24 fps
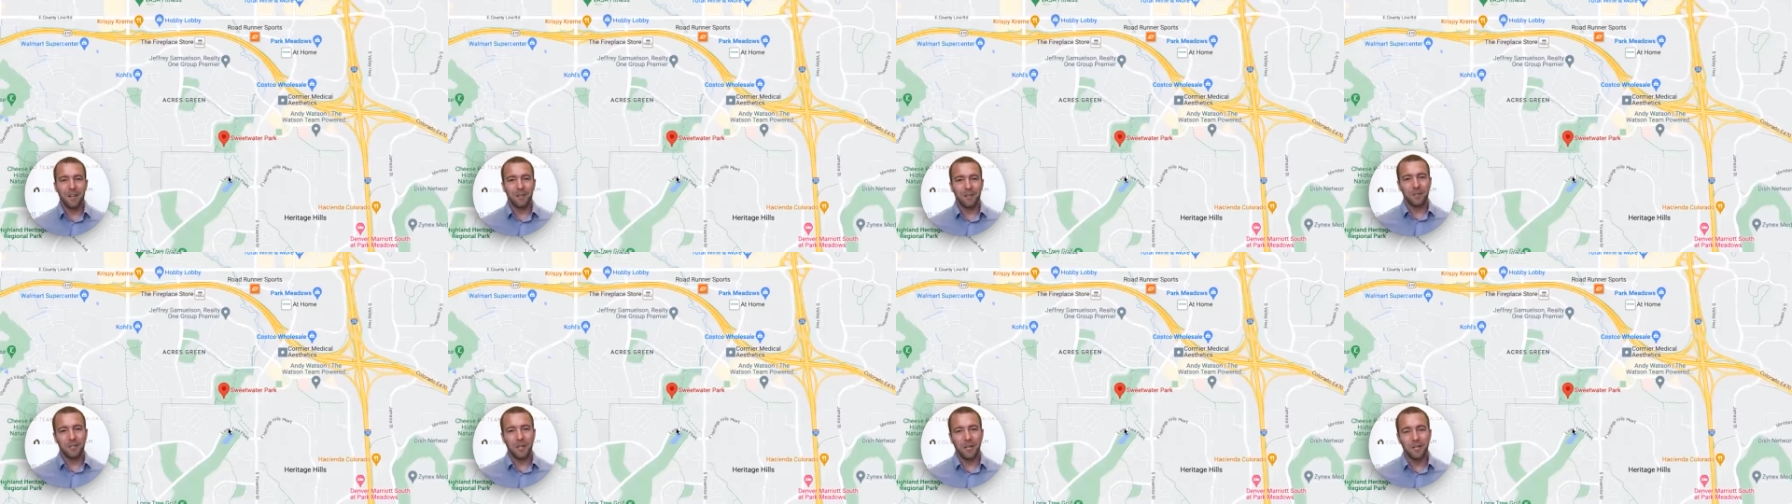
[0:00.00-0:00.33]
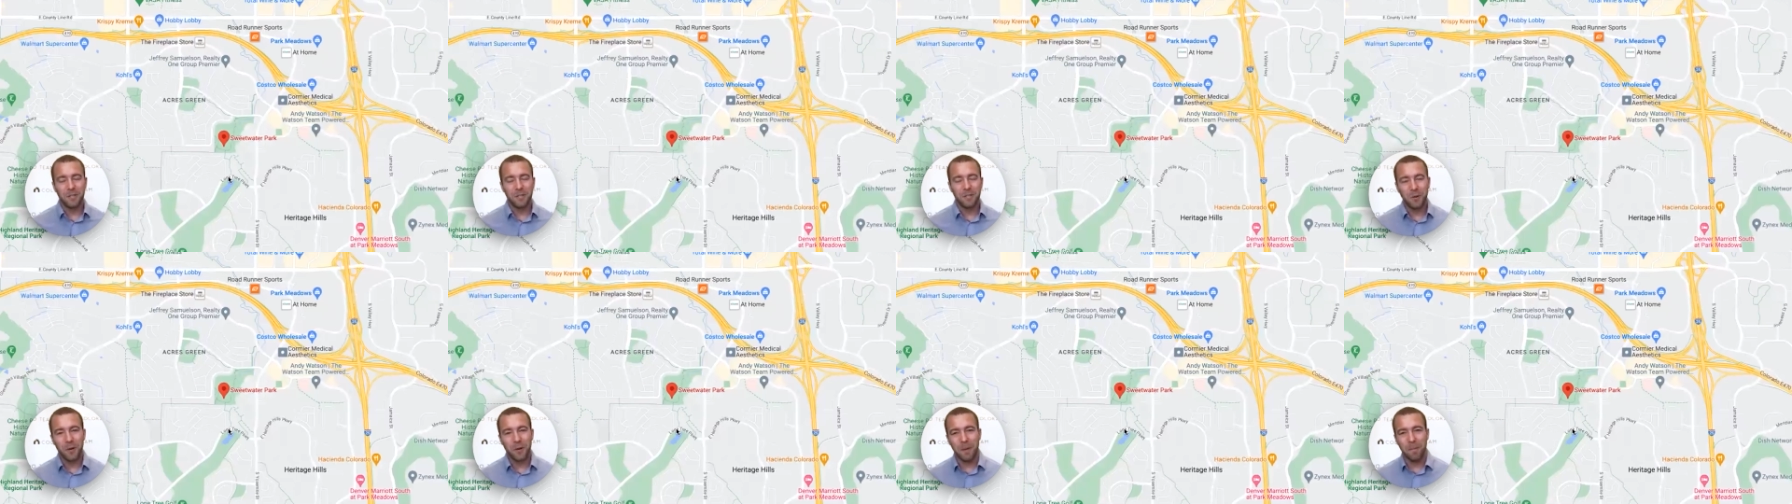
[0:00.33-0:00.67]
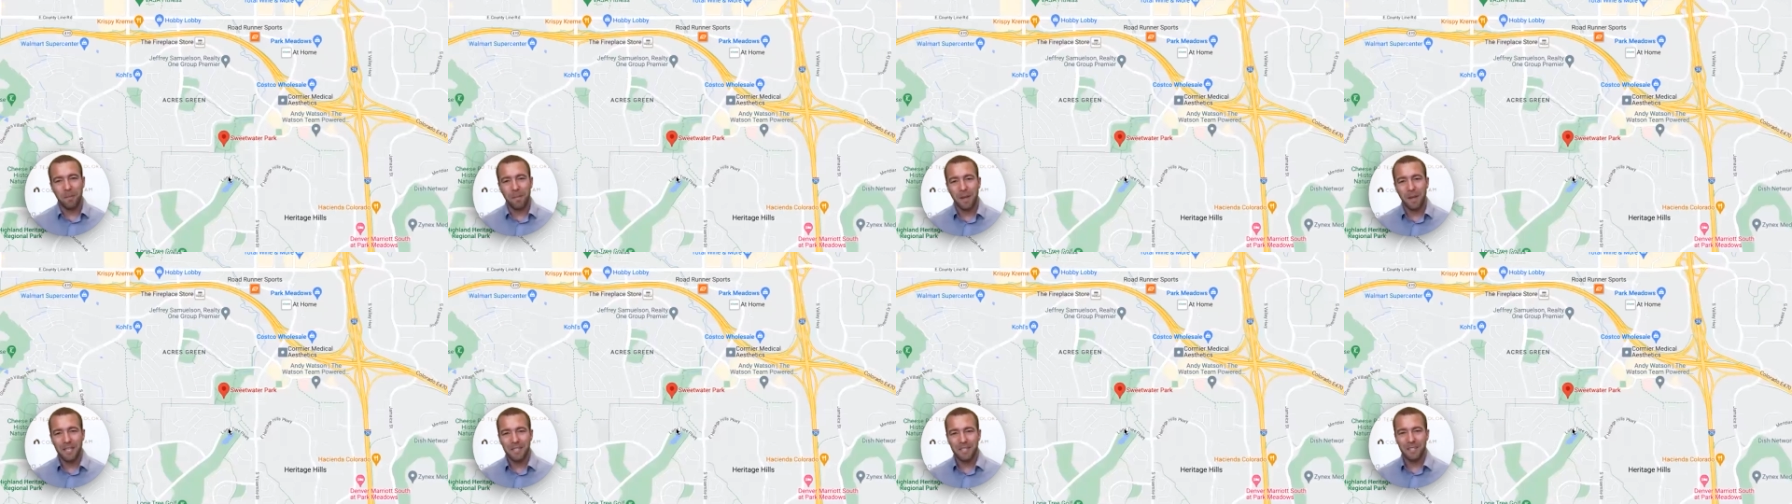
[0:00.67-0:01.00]
There's also an
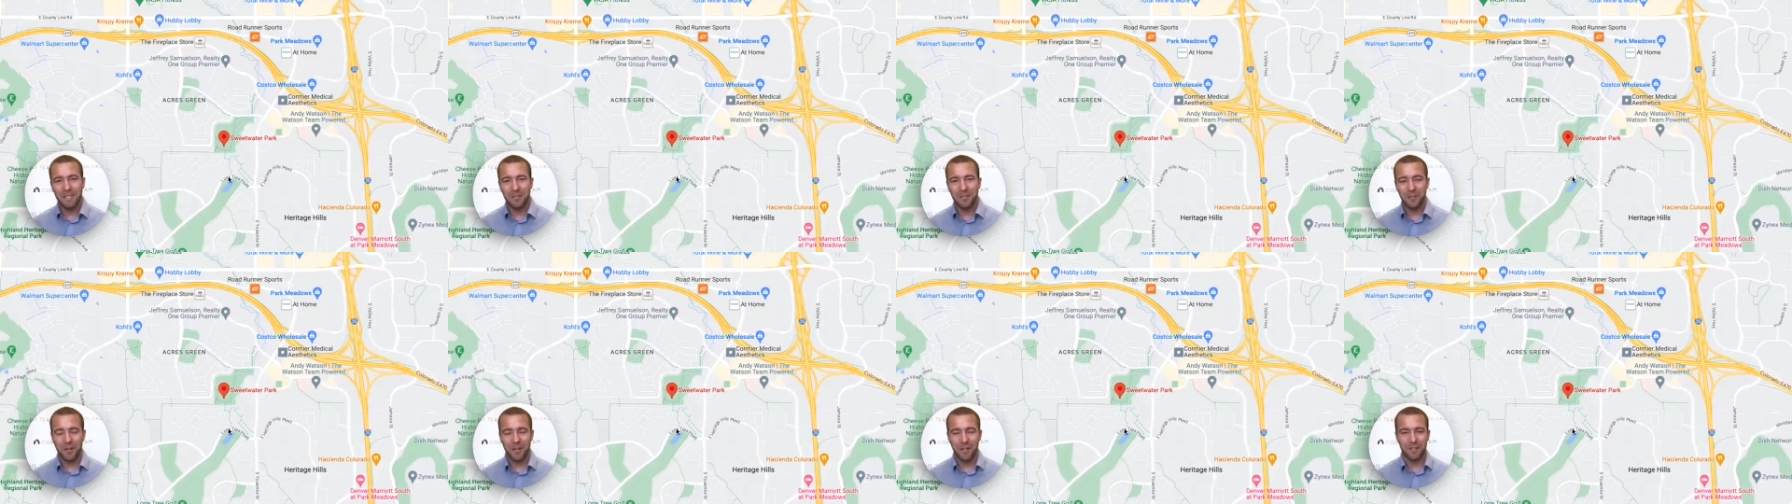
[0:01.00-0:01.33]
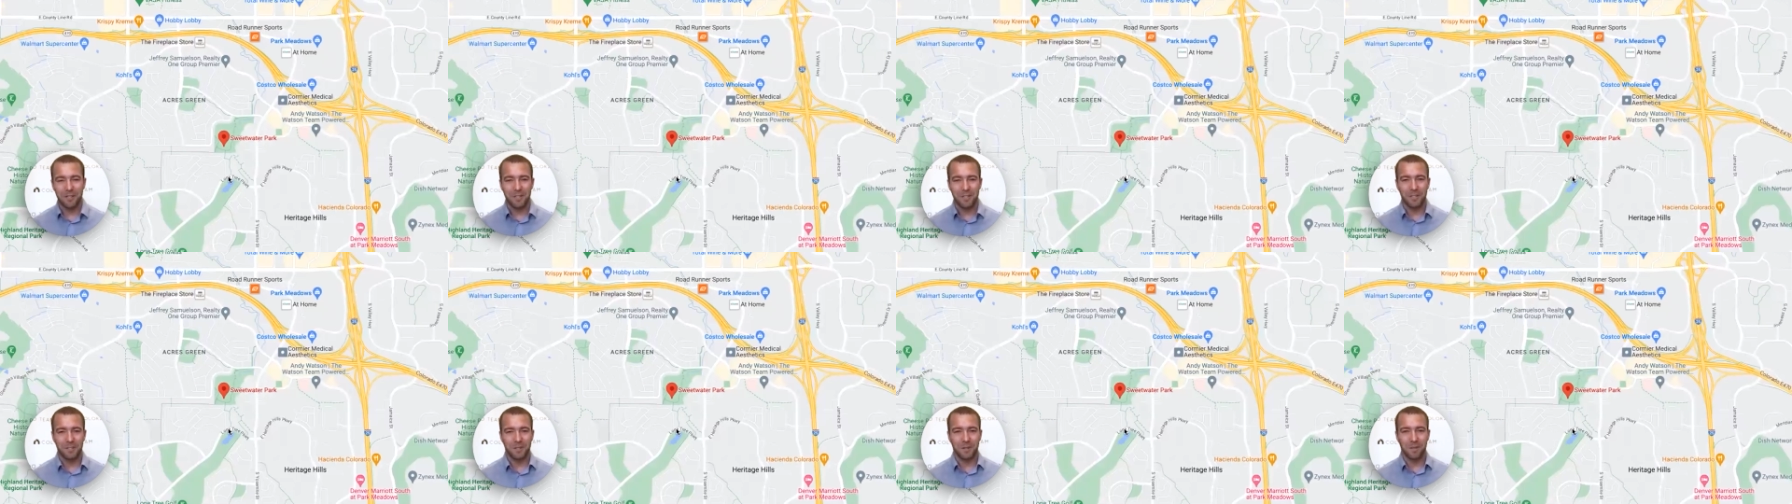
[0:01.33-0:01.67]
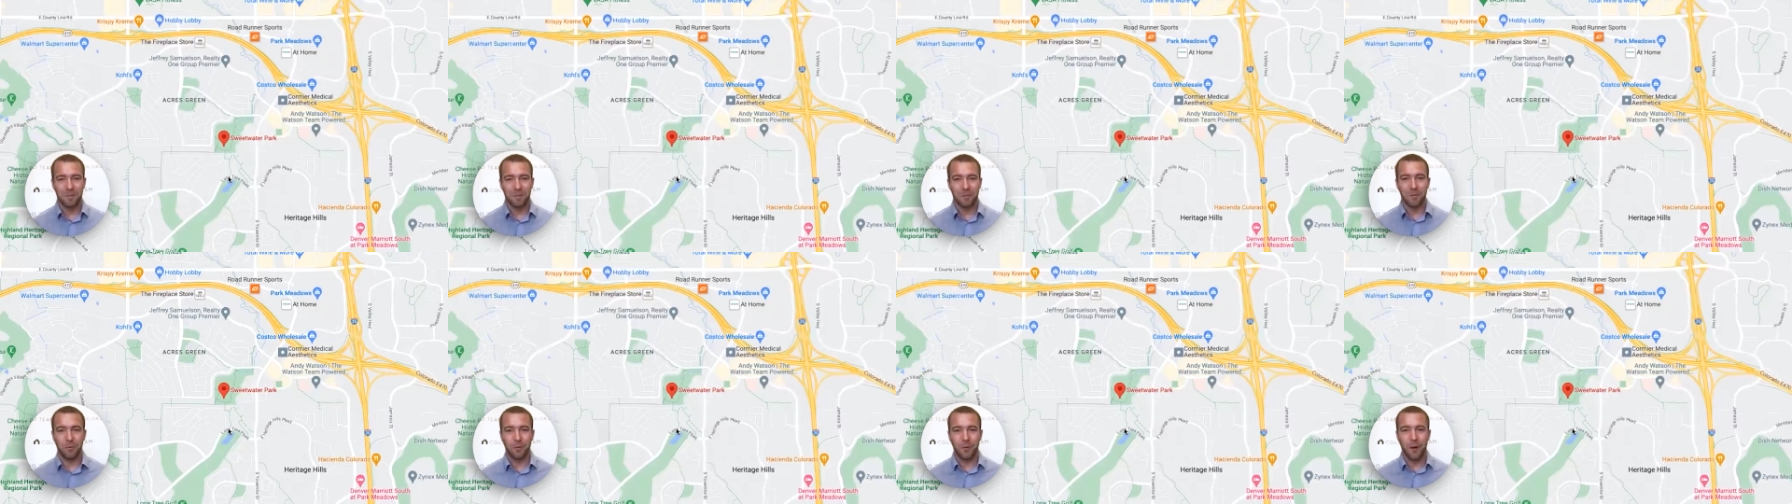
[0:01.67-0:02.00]
amazing trail
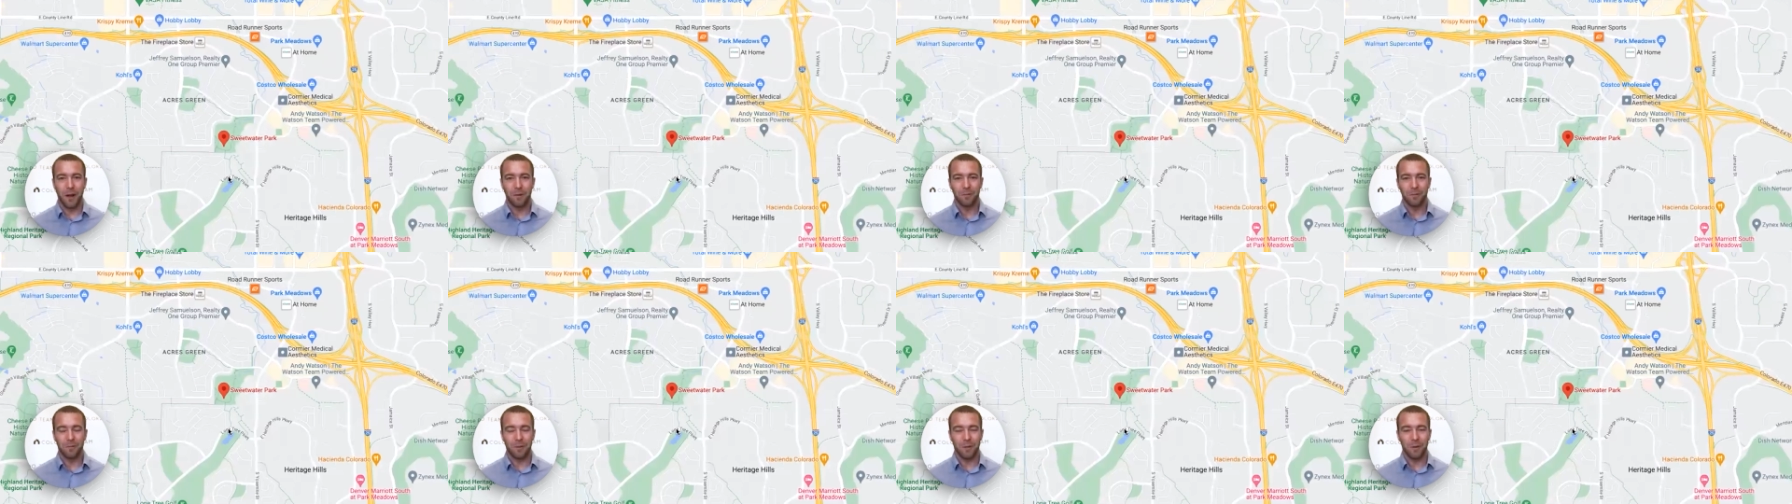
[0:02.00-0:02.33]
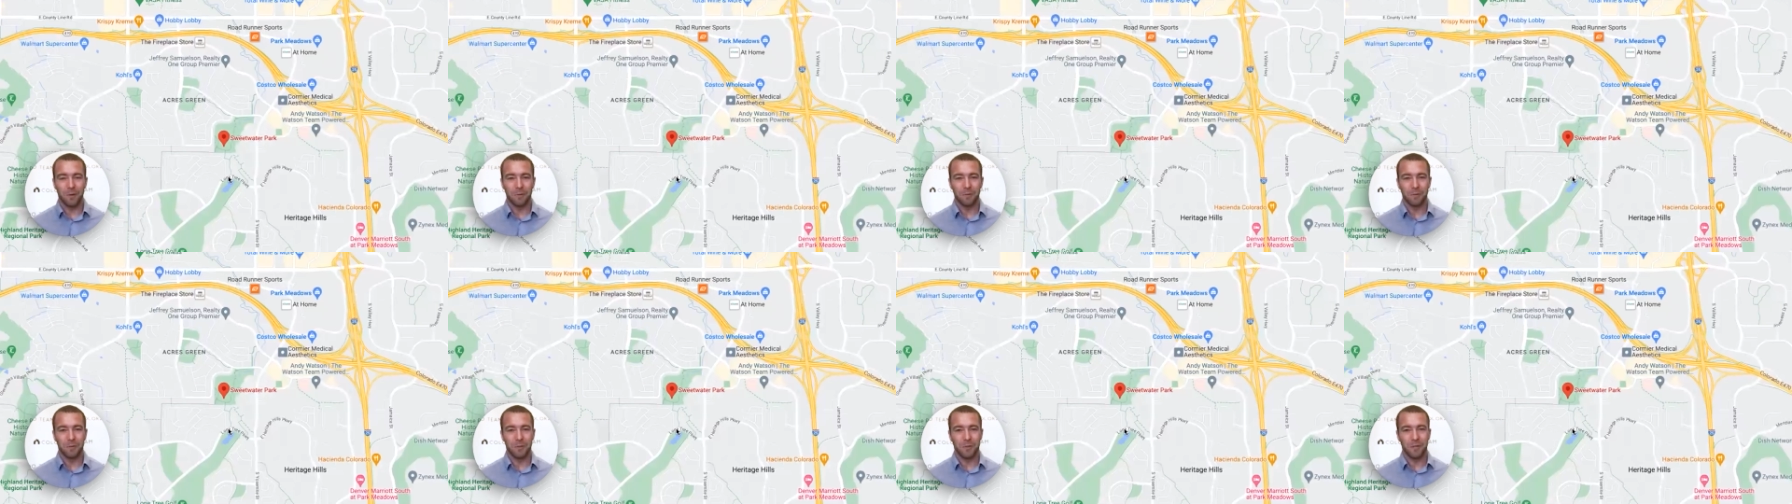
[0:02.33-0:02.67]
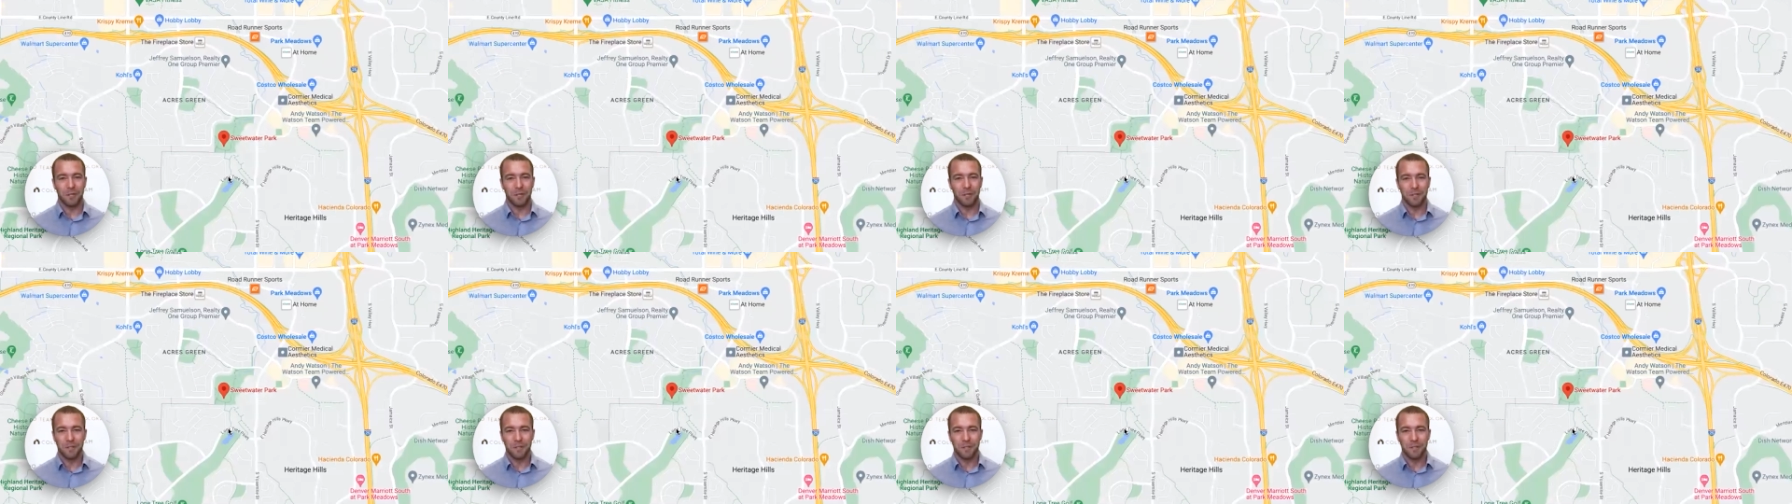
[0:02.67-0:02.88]
system throughout Lone Tree.